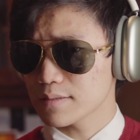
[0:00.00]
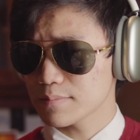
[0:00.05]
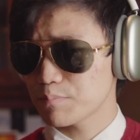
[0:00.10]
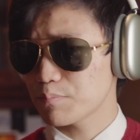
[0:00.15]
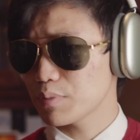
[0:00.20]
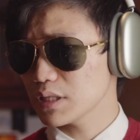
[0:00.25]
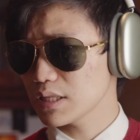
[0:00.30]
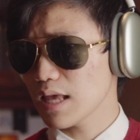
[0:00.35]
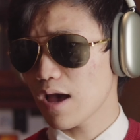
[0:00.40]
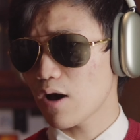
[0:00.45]

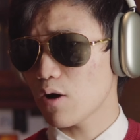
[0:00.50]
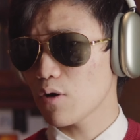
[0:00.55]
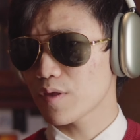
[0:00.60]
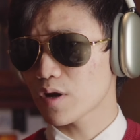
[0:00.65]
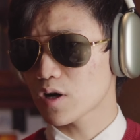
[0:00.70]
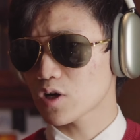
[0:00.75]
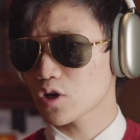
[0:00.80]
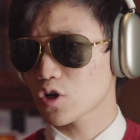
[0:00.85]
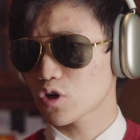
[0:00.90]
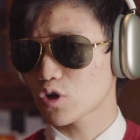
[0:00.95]
But now
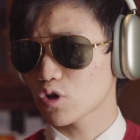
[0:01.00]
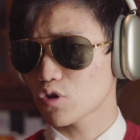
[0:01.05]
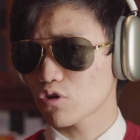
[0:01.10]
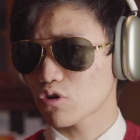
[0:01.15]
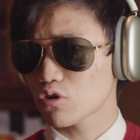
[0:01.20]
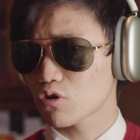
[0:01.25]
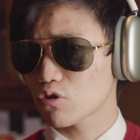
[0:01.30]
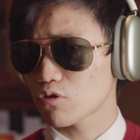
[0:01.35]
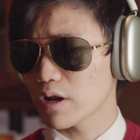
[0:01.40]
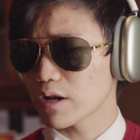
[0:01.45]
they're
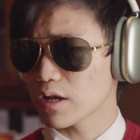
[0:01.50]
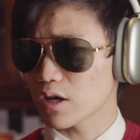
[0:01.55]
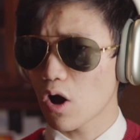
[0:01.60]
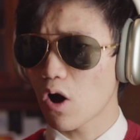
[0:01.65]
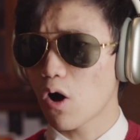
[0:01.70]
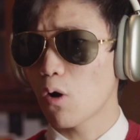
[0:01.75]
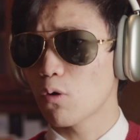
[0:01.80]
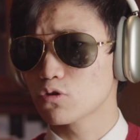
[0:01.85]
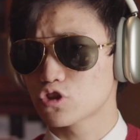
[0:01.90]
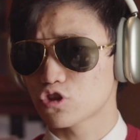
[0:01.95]
creating
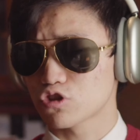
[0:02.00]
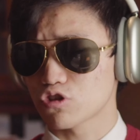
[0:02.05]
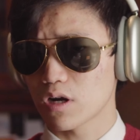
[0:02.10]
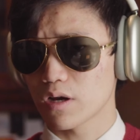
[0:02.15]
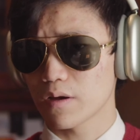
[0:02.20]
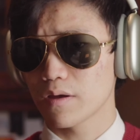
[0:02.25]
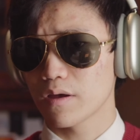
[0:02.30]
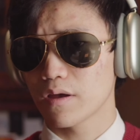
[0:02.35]
Ultra.